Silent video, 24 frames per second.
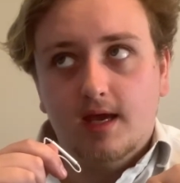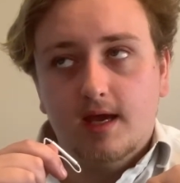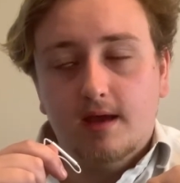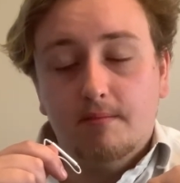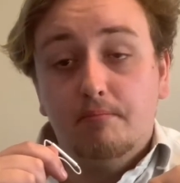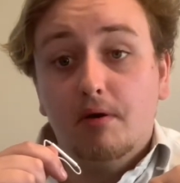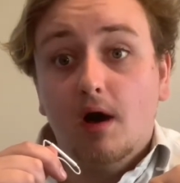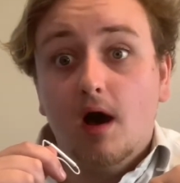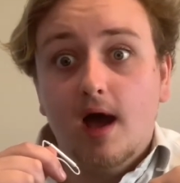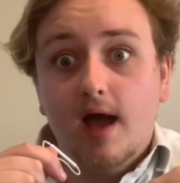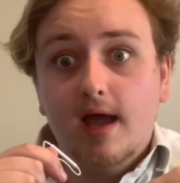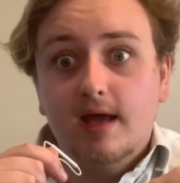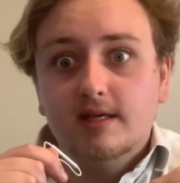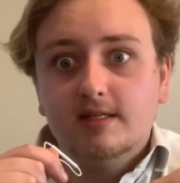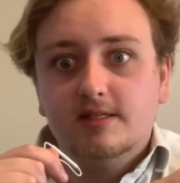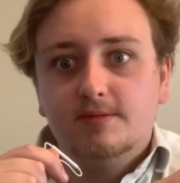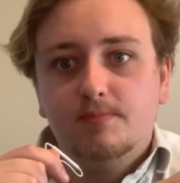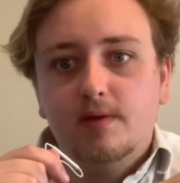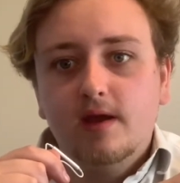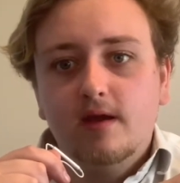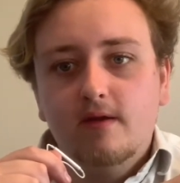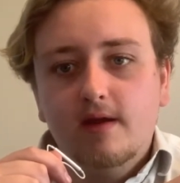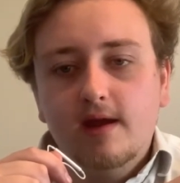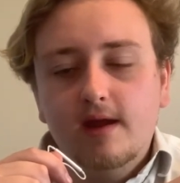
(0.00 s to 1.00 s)
buyers
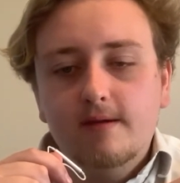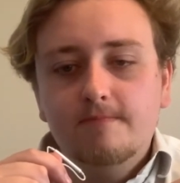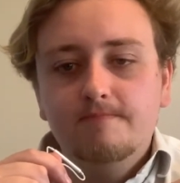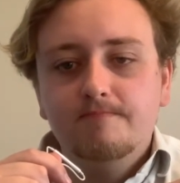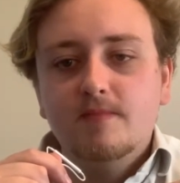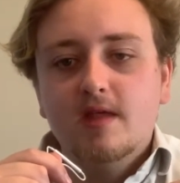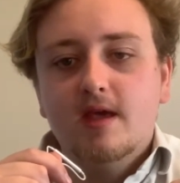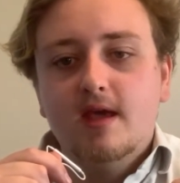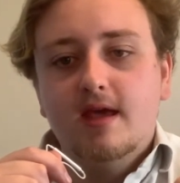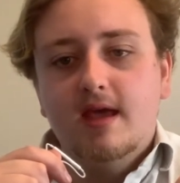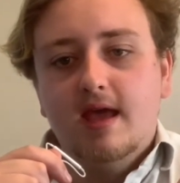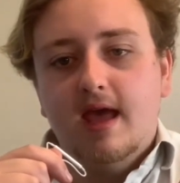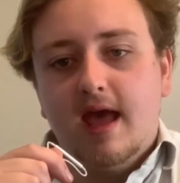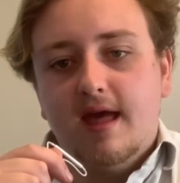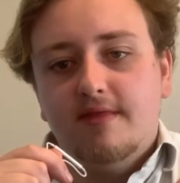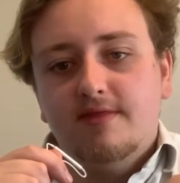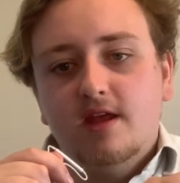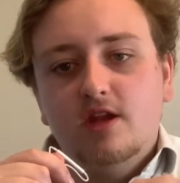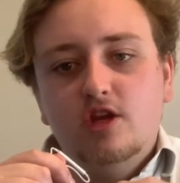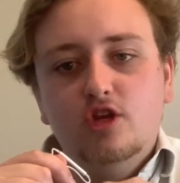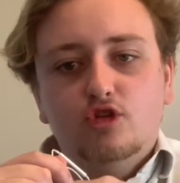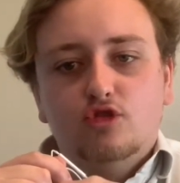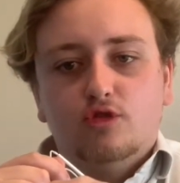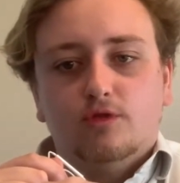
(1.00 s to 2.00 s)
period, and
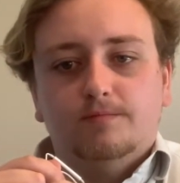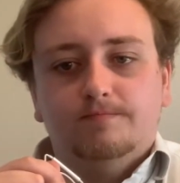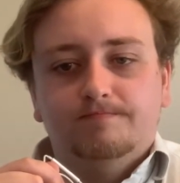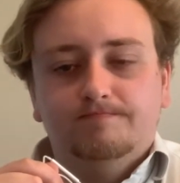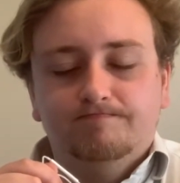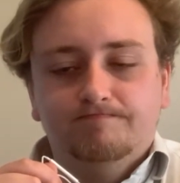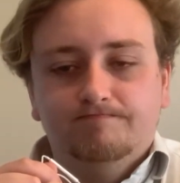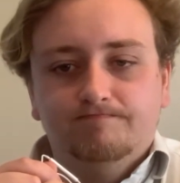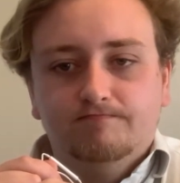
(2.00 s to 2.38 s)
they're neutral.